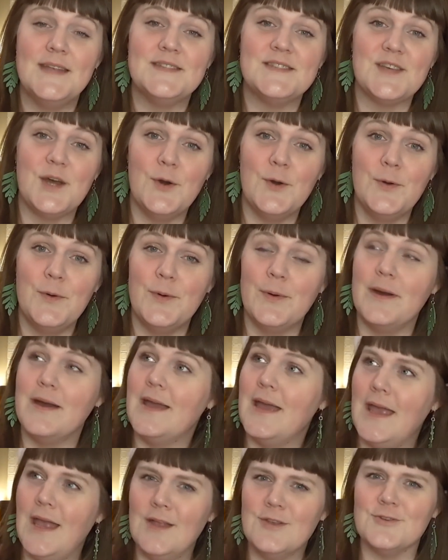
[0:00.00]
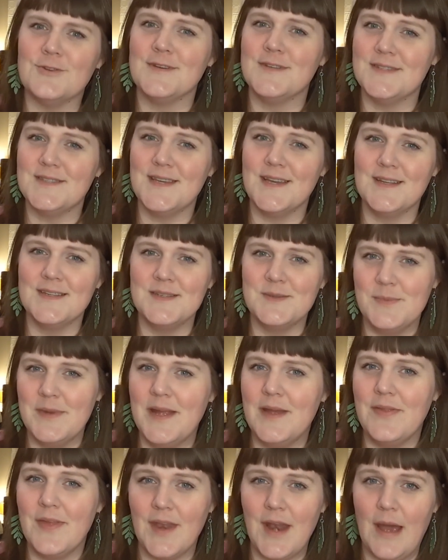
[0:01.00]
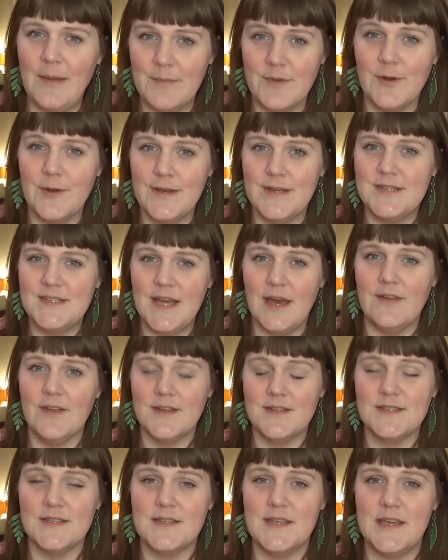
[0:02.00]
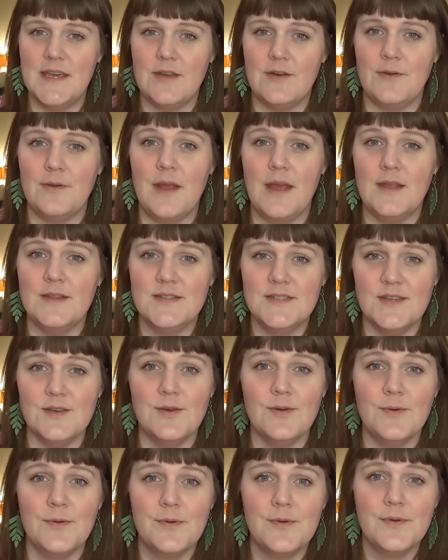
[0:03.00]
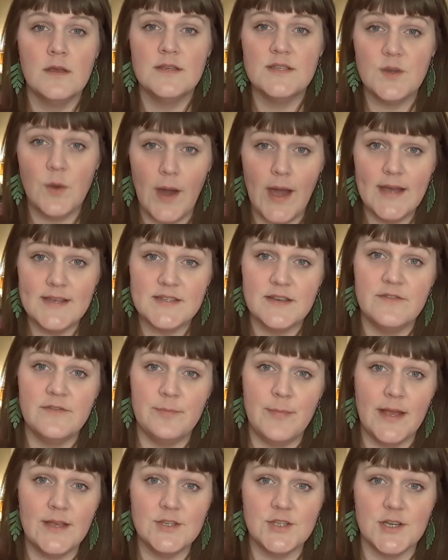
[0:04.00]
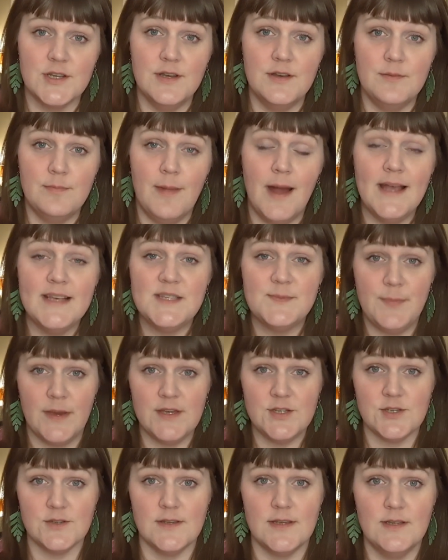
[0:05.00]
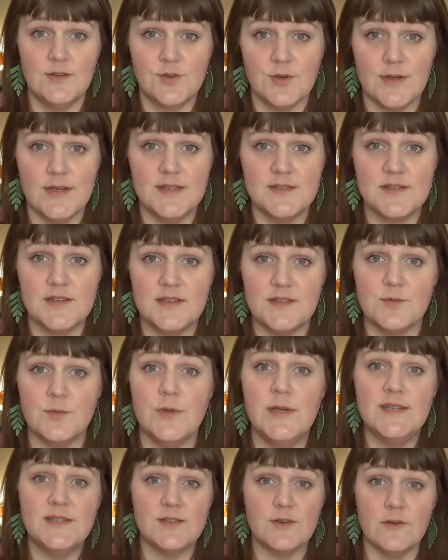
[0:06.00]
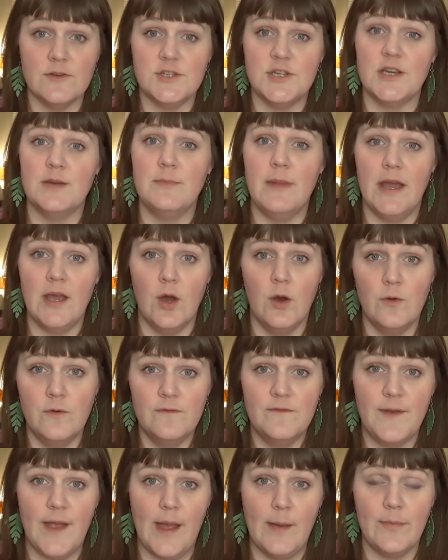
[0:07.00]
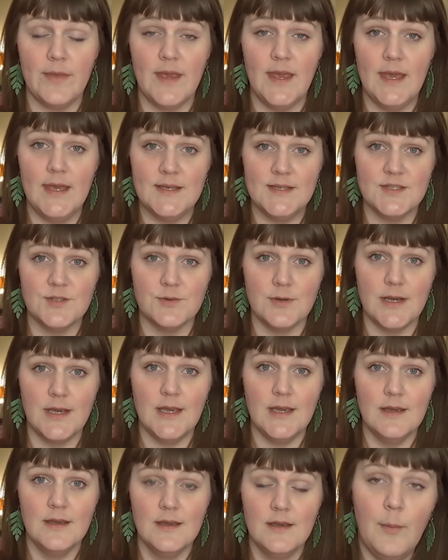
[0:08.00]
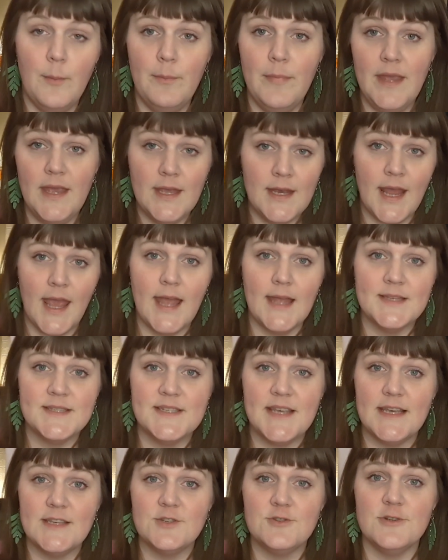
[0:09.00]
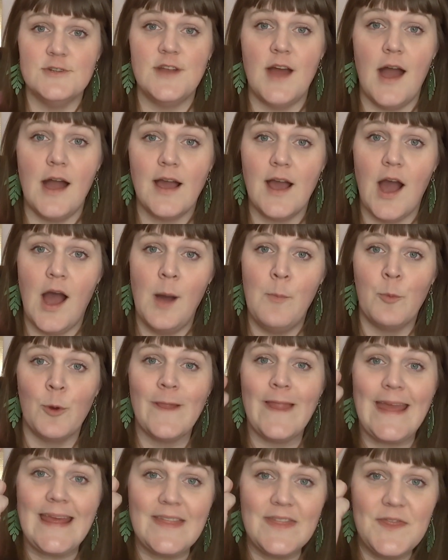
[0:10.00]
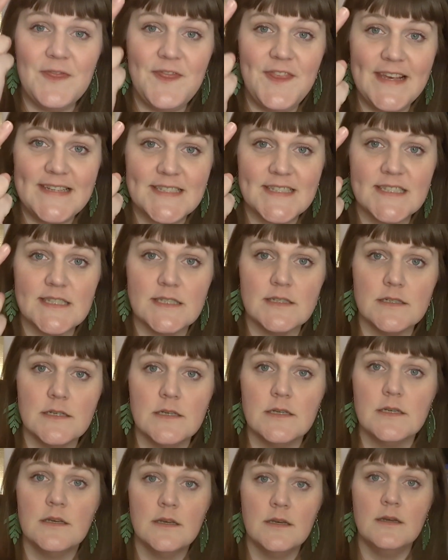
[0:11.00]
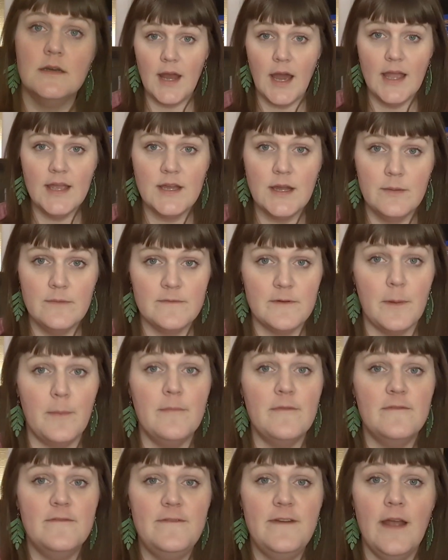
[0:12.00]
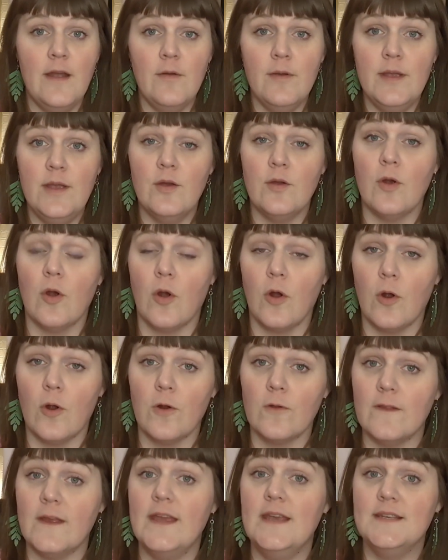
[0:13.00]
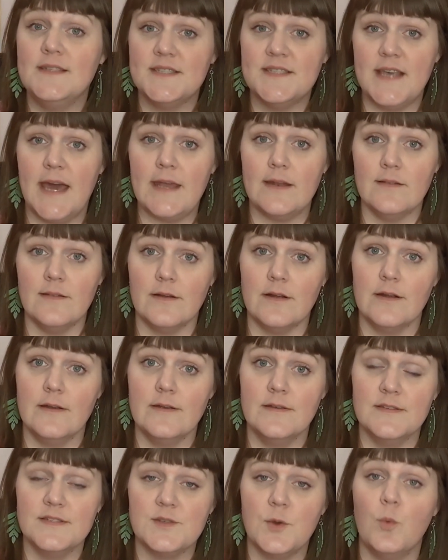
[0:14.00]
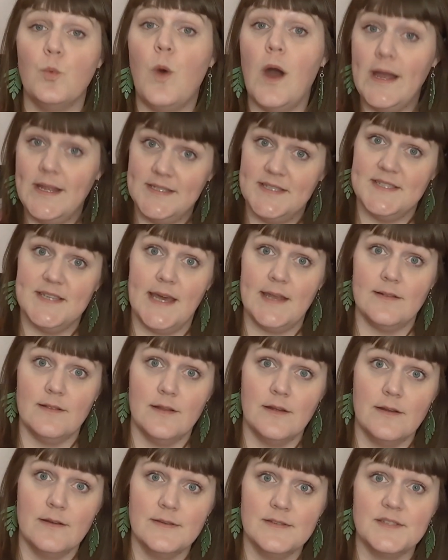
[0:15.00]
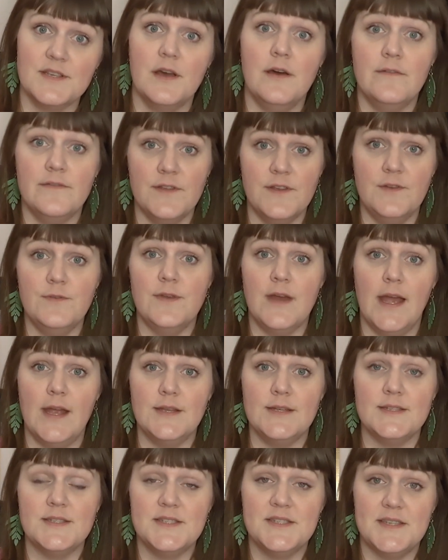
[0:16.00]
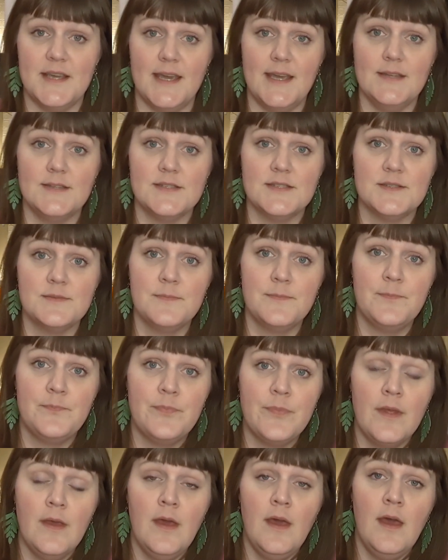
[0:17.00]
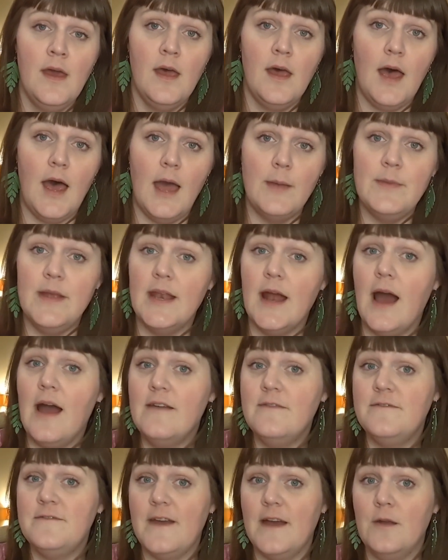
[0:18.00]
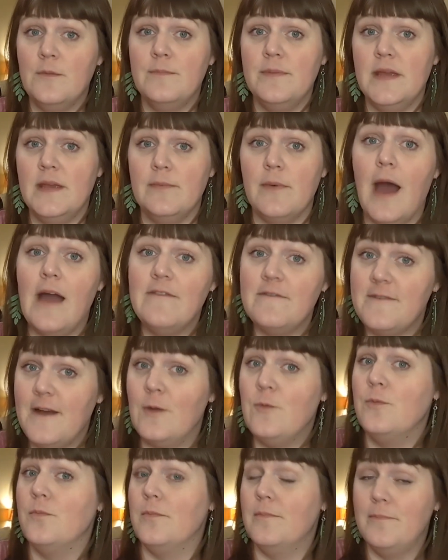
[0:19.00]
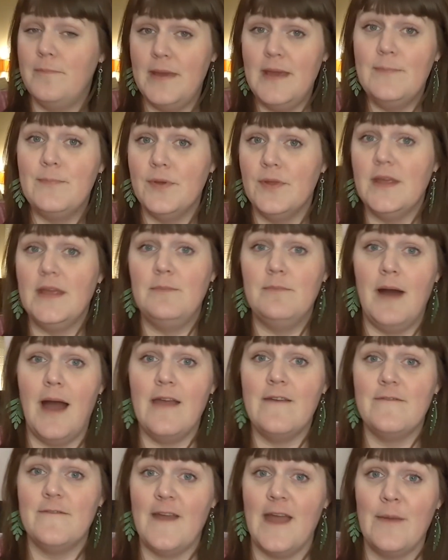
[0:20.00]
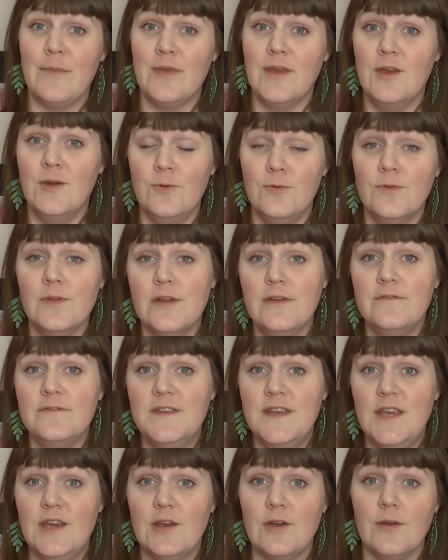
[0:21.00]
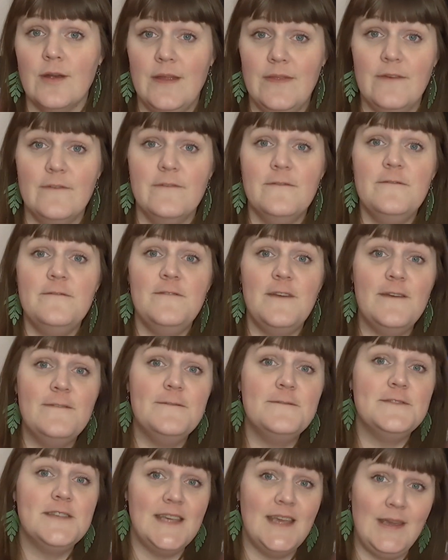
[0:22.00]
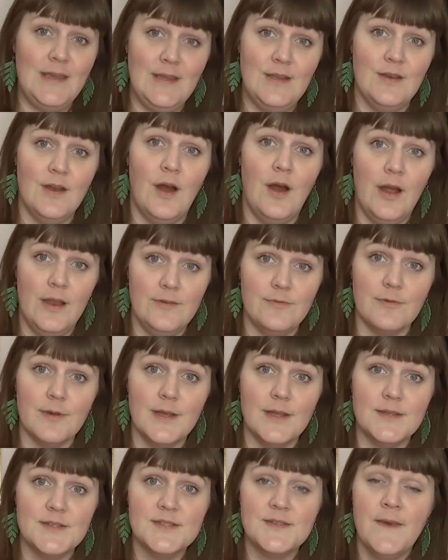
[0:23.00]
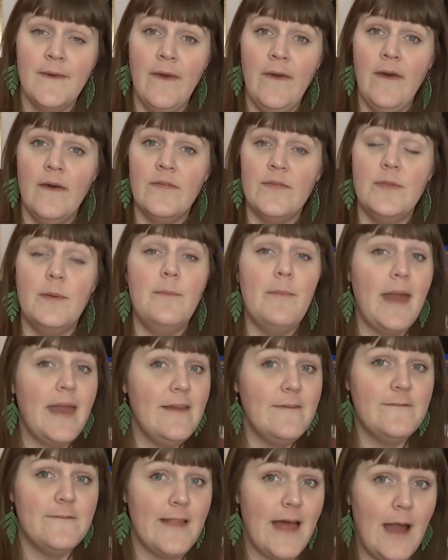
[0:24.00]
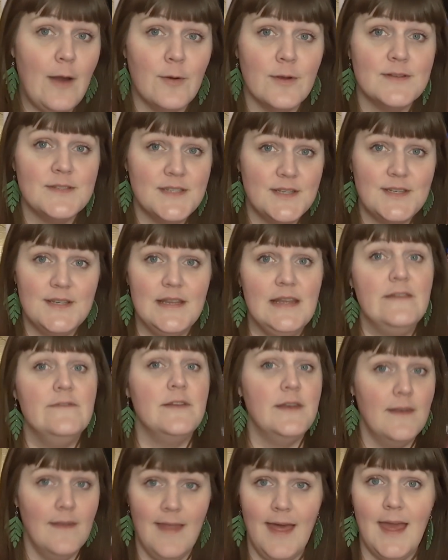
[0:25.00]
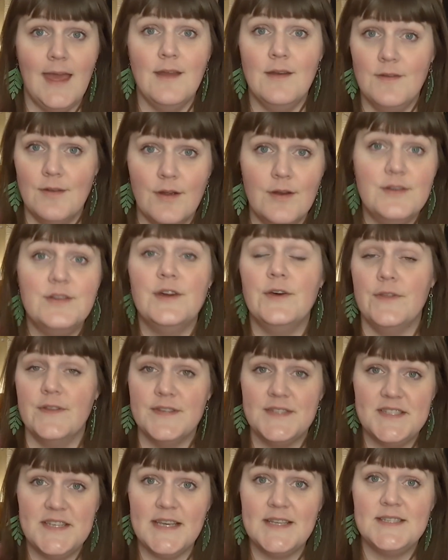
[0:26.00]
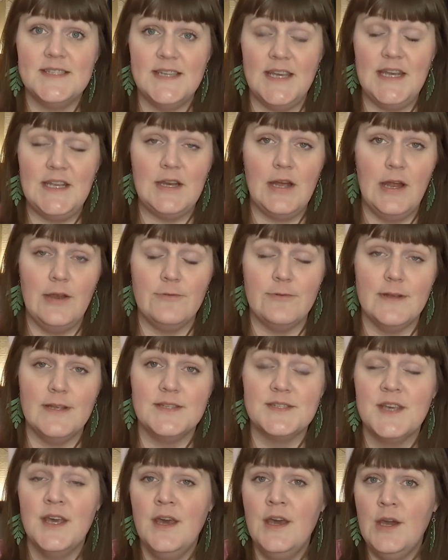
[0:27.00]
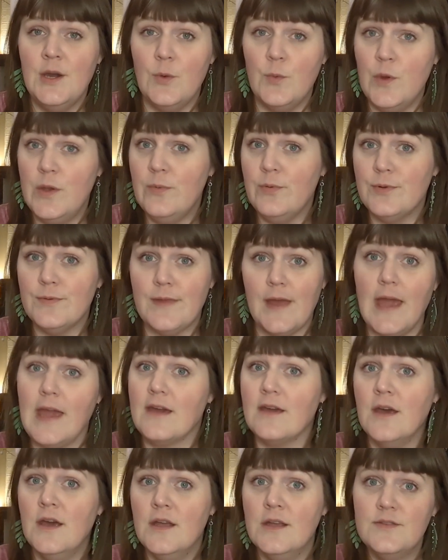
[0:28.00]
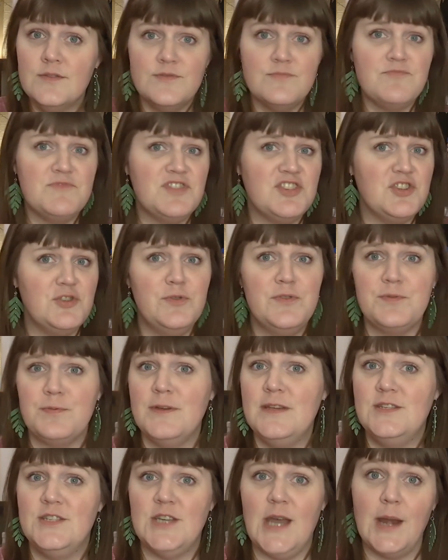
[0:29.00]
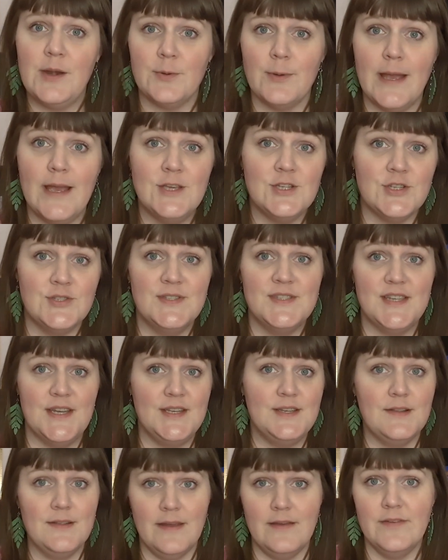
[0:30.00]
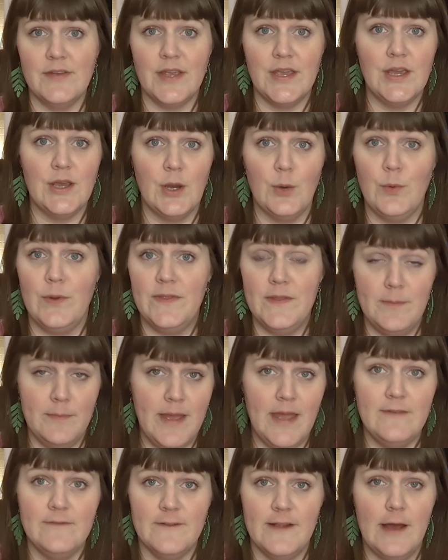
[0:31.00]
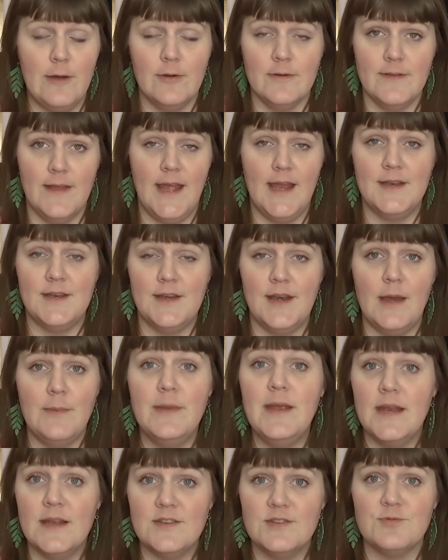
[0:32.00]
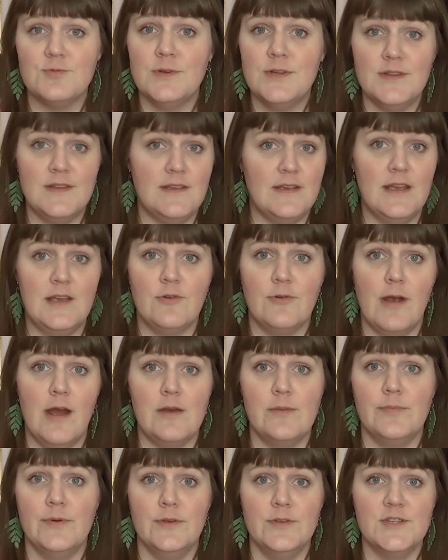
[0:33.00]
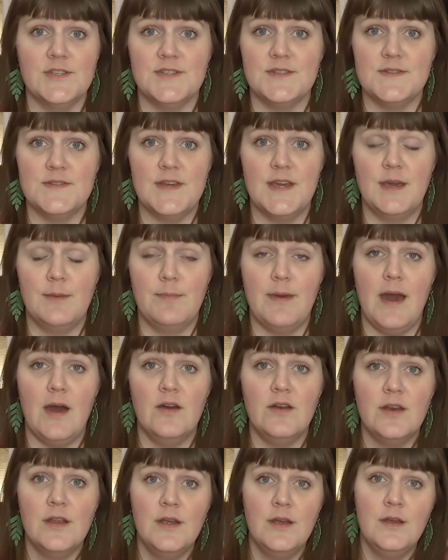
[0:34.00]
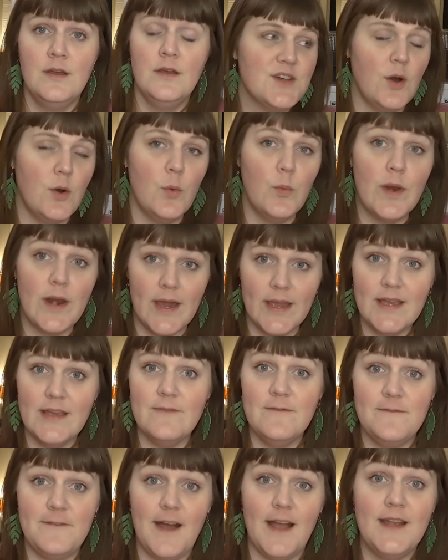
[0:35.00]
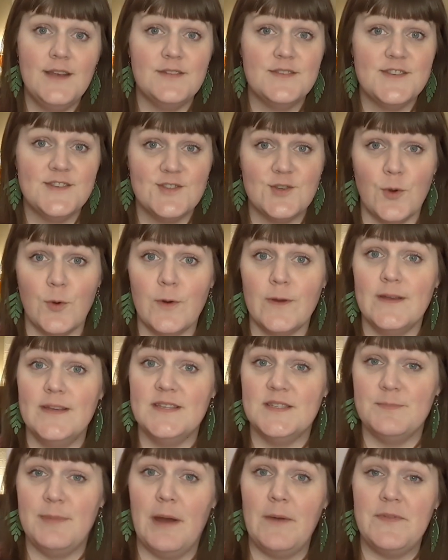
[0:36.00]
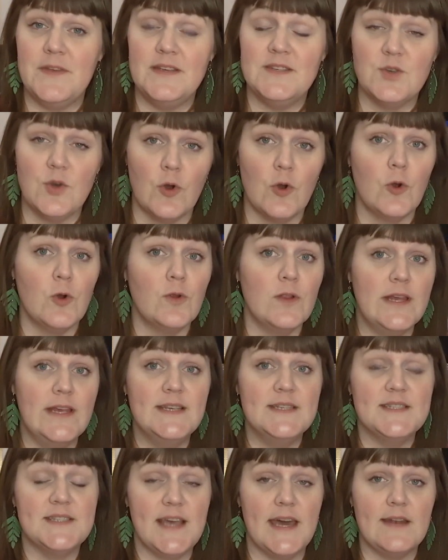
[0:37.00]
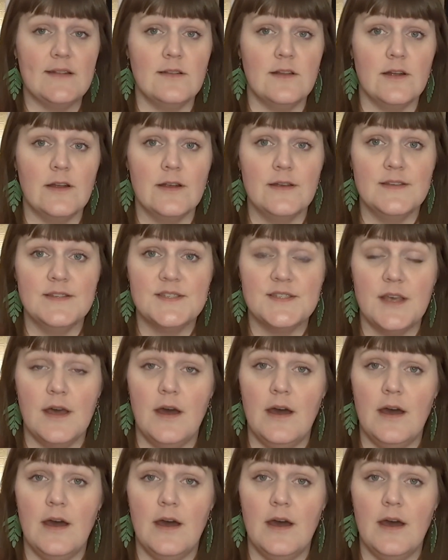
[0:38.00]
so interesting to me that I'm going to tell it to the internet too. So, as I've mentioned, my special interest is researching my own family history. Me and Ancestry.com were like this. And I come from very early settlers, white settlers of the United States. I mean, I found people in my family who lived here in the 1500s. The Mayflower didn't even land until the 1600s, and we were like 2, 3 generations into living here when the Mayflower landed. I mean, it's really incredible just to think about. So when I can find stories about these early settlers,